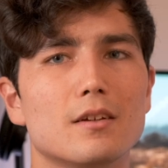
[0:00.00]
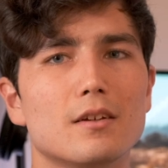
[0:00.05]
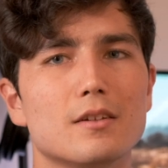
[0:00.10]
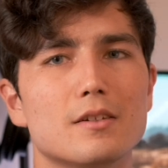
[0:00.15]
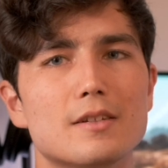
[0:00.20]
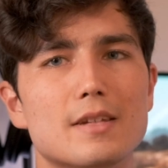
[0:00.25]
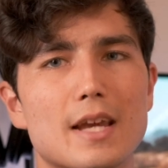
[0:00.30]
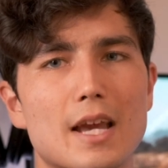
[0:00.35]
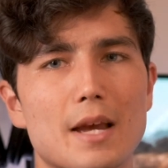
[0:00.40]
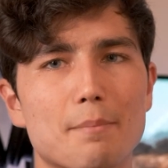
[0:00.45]

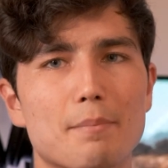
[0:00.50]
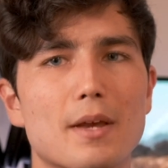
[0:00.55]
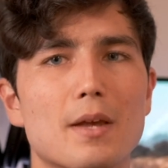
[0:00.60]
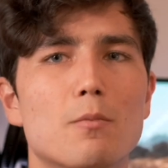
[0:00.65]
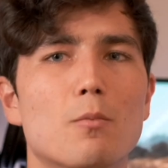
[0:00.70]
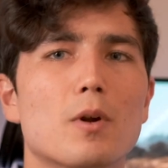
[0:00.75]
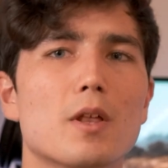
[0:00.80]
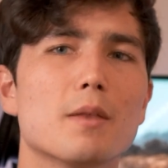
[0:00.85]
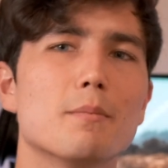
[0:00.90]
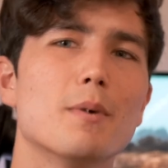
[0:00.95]
tip,
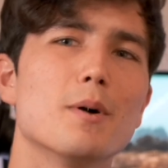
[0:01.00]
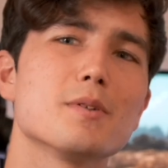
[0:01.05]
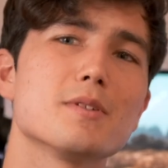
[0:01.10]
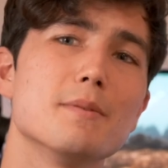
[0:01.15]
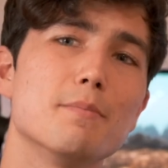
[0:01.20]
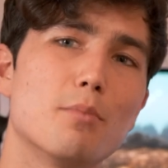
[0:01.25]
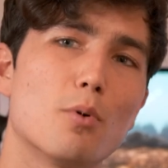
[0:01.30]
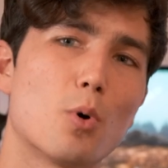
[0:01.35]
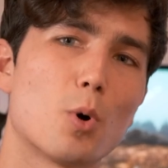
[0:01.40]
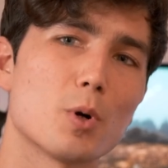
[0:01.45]
and one of the most
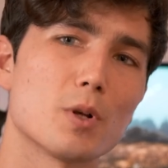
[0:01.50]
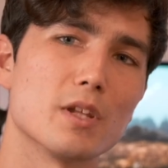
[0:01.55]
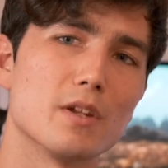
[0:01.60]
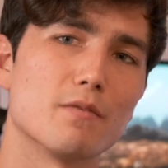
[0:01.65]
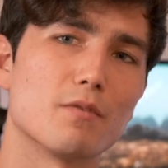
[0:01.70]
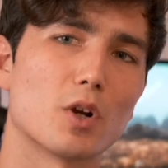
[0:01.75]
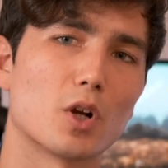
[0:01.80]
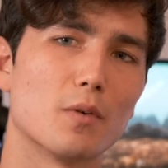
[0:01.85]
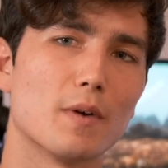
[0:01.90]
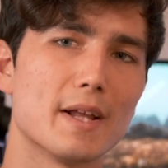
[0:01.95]
important
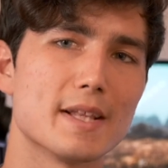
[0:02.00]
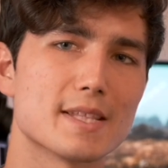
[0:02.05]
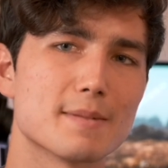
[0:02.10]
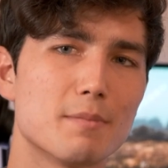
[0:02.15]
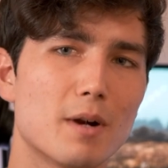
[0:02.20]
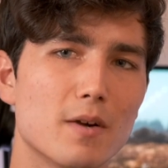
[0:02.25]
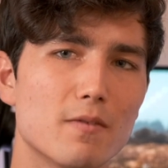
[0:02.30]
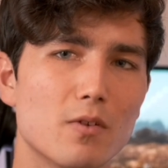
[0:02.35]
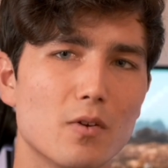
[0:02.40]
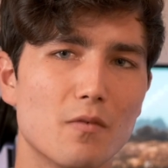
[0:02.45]
for great
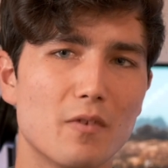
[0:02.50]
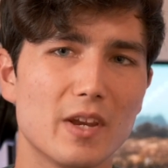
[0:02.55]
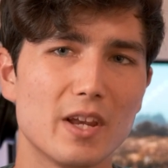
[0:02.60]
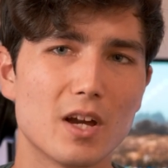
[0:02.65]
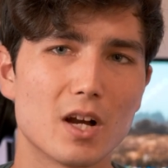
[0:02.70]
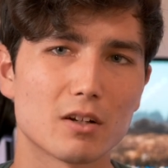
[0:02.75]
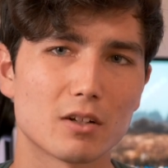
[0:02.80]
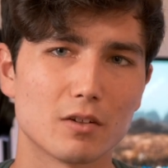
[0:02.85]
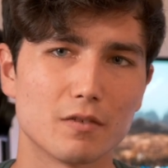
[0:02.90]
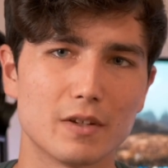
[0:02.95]
smartphone
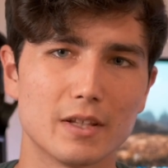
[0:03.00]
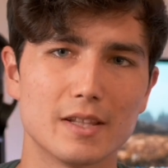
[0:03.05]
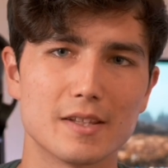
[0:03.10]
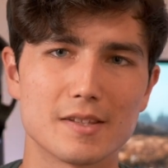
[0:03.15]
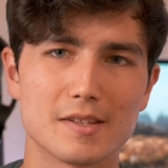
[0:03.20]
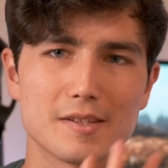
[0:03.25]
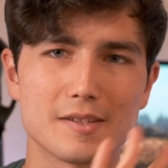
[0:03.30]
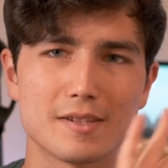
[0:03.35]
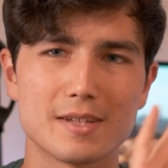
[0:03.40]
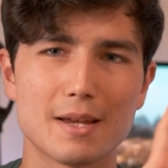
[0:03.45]
videography,
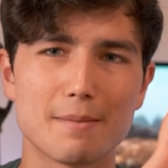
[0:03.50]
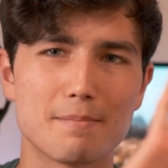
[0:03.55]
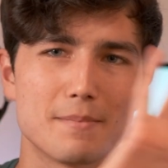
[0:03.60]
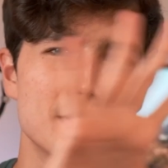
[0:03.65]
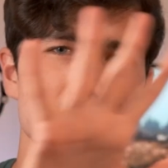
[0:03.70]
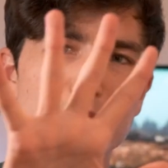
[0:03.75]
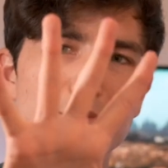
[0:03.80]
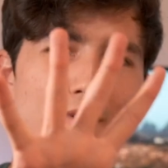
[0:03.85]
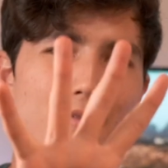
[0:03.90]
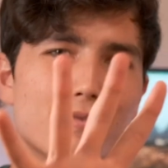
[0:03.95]
this is tip
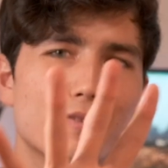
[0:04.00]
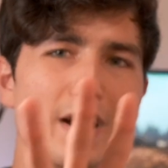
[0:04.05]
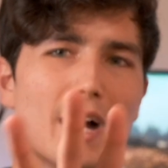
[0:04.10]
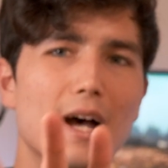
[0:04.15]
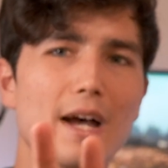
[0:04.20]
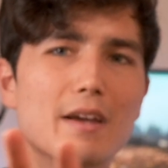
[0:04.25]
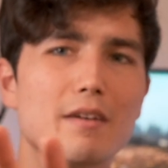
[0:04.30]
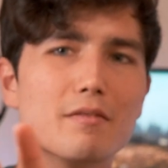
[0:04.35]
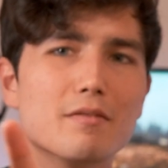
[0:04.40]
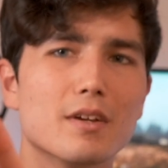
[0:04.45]
number
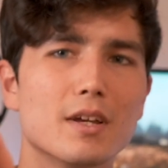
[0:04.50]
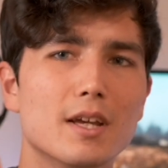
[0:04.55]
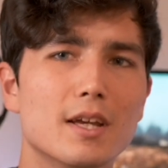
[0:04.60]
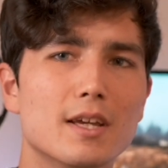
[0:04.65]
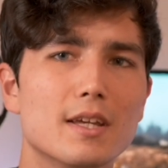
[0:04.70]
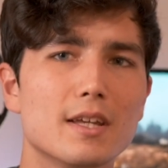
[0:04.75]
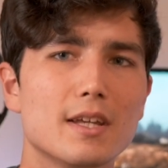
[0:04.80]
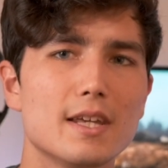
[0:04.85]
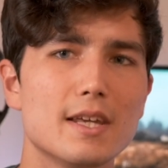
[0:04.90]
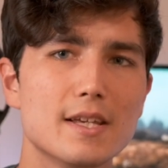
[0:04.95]
5,
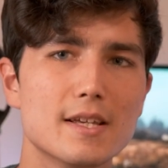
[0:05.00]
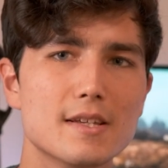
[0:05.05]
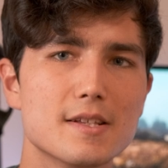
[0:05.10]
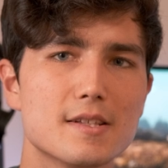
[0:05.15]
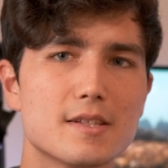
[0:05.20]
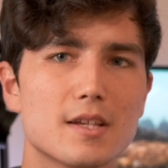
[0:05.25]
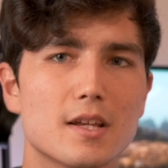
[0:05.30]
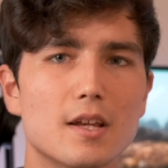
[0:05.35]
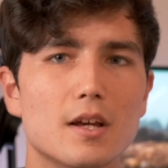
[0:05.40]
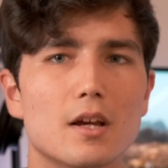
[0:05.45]

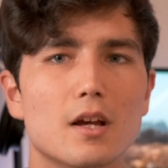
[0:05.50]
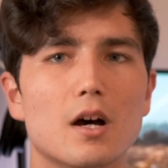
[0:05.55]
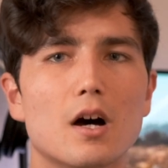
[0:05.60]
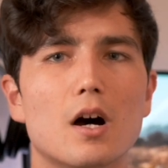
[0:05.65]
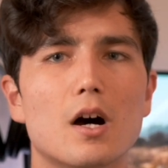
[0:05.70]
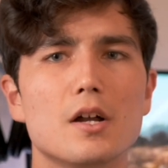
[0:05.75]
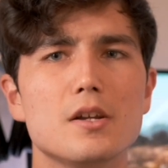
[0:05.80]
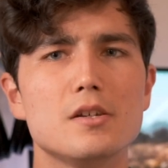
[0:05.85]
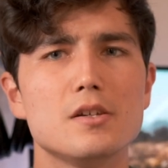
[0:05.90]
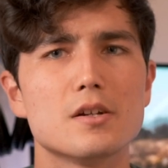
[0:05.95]
is
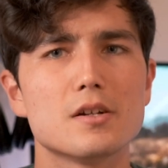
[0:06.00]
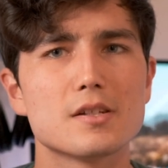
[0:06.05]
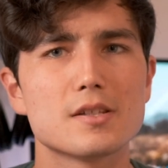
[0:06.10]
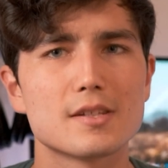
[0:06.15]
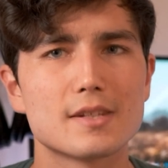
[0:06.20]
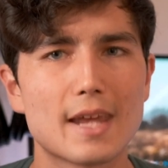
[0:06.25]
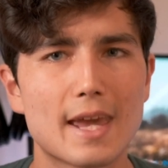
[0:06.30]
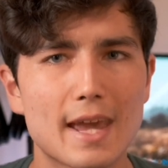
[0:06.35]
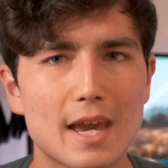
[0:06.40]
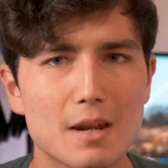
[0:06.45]

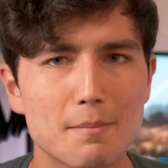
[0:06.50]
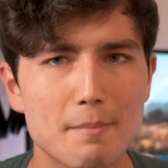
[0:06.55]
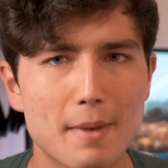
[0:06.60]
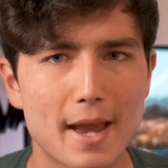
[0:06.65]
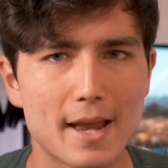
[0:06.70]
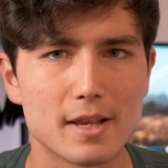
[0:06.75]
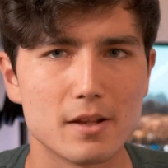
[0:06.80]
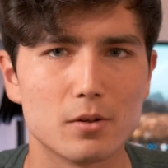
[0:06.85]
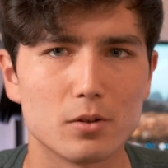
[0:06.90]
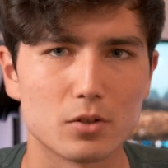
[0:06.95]
understand
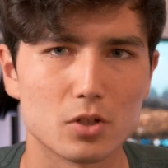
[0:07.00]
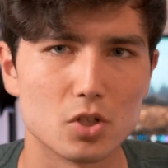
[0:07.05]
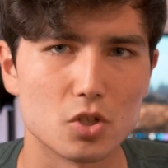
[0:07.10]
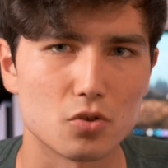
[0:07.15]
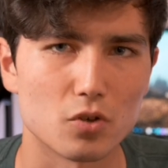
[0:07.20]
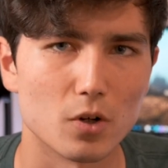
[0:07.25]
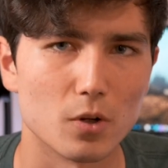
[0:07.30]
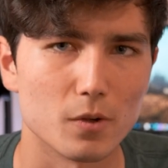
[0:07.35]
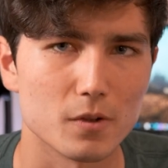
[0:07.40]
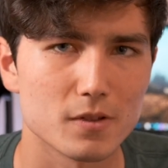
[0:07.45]
manual
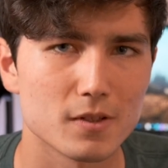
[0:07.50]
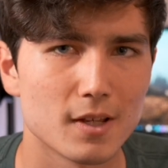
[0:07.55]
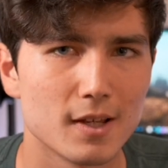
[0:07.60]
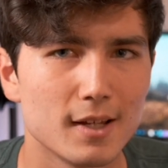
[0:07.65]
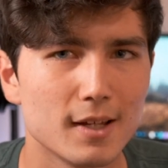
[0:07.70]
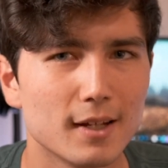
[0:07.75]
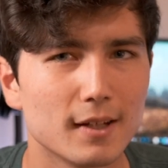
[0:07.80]
controls.